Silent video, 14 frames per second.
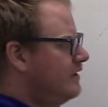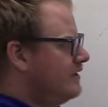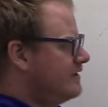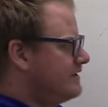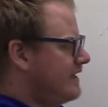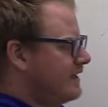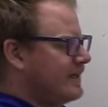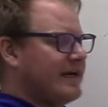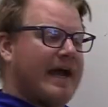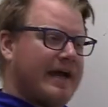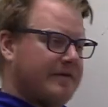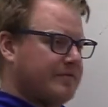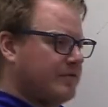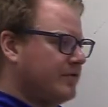second
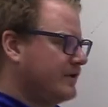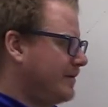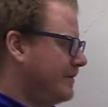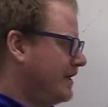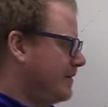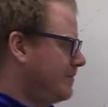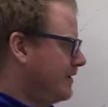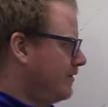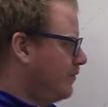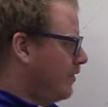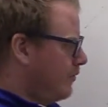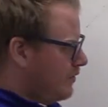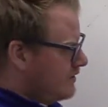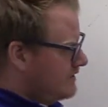hand rule coming up here.
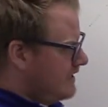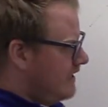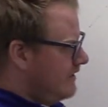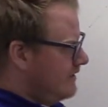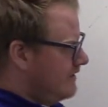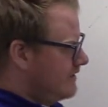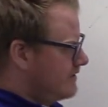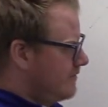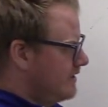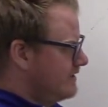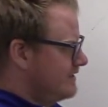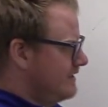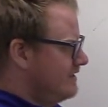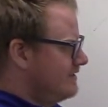What we're saying in this one
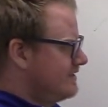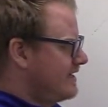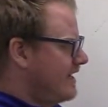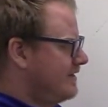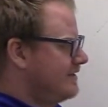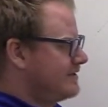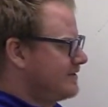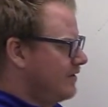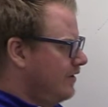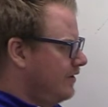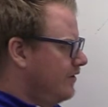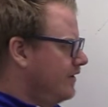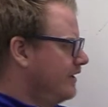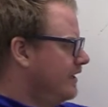is inside the
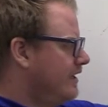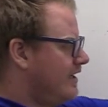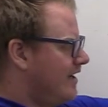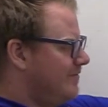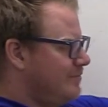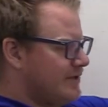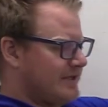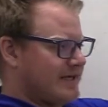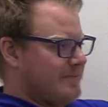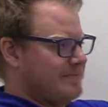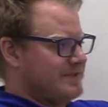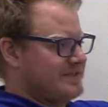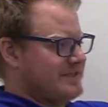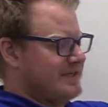solenoid, I put a
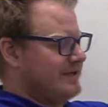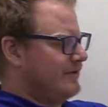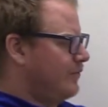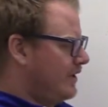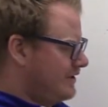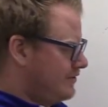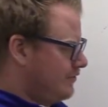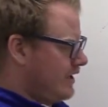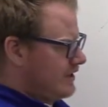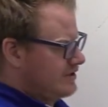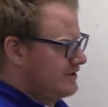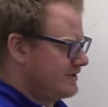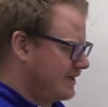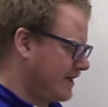compass needle. In what
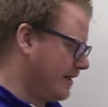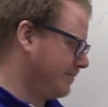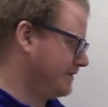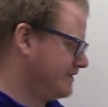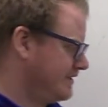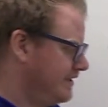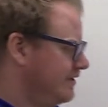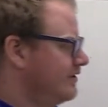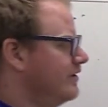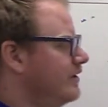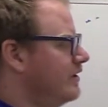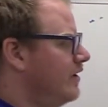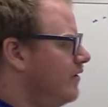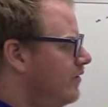direction is the compass needle
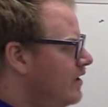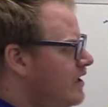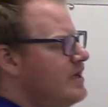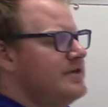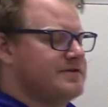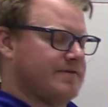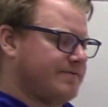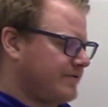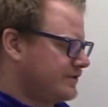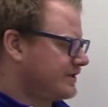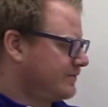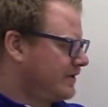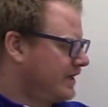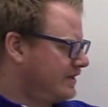gonna go? So first
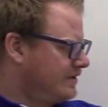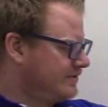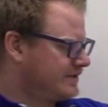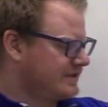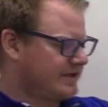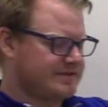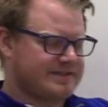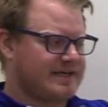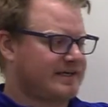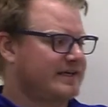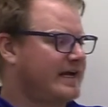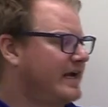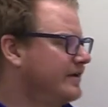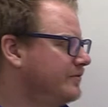thing we gotta use is our
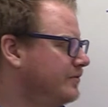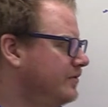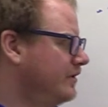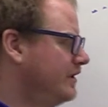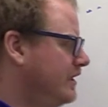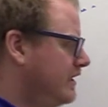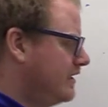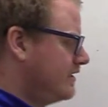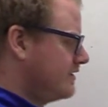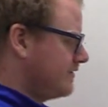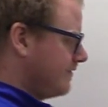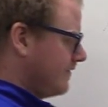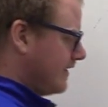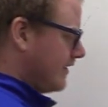second hand rule
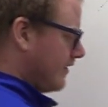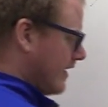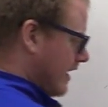to figure